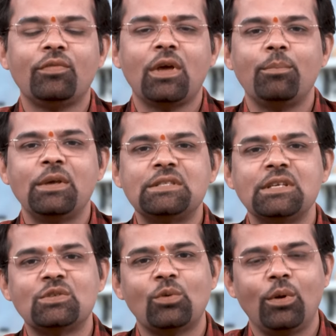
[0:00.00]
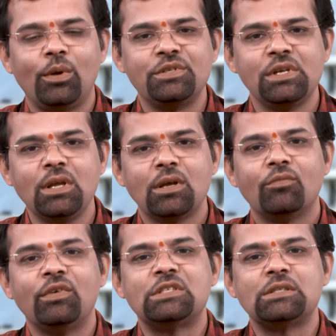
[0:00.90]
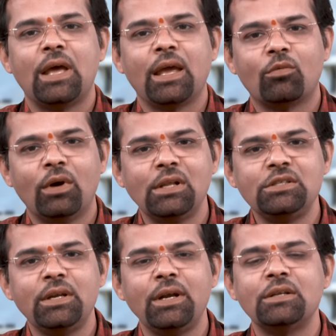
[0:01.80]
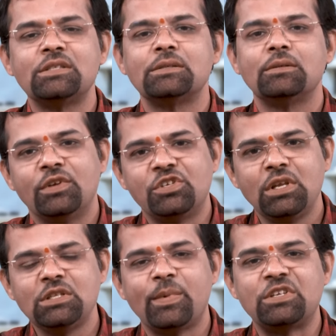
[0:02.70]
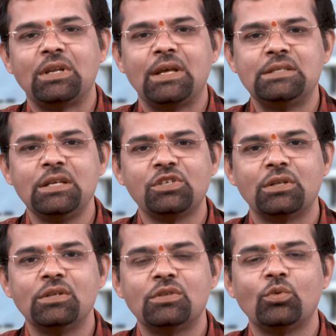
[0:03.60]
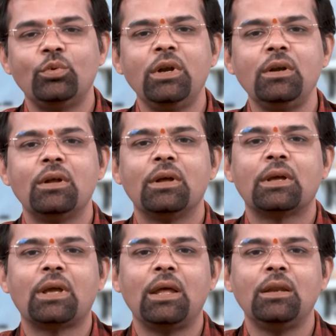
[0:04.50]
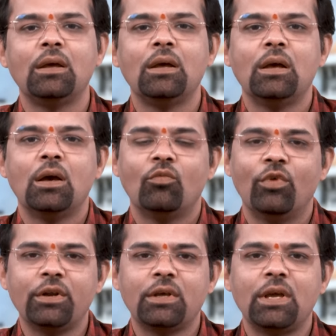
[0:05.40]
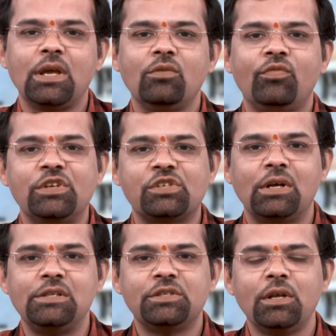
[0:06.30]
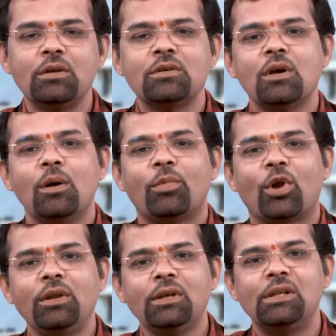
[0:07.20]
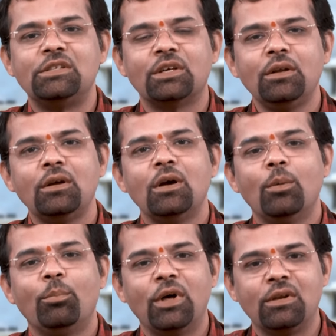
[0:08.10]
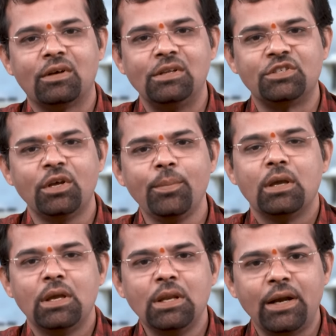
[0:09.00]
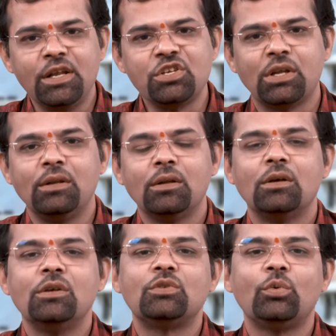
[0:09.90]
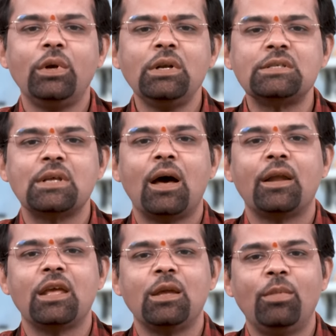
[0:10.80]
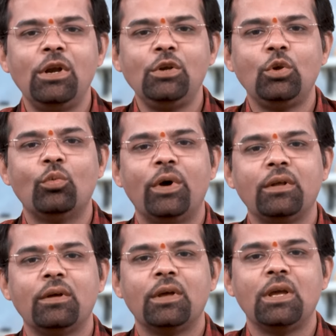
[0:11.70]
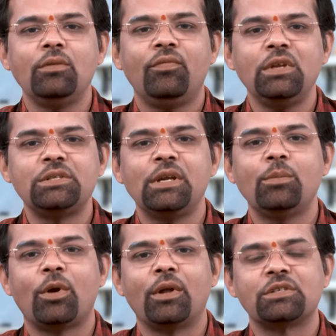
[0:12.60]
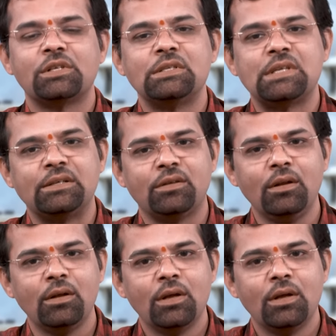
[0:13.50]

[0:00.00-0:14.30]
of MSc Zoology with aquaculture and fishery specialization, student can work in fish culture, prawn culture, pearl culture. In addition, students are able to work in fish seed production center,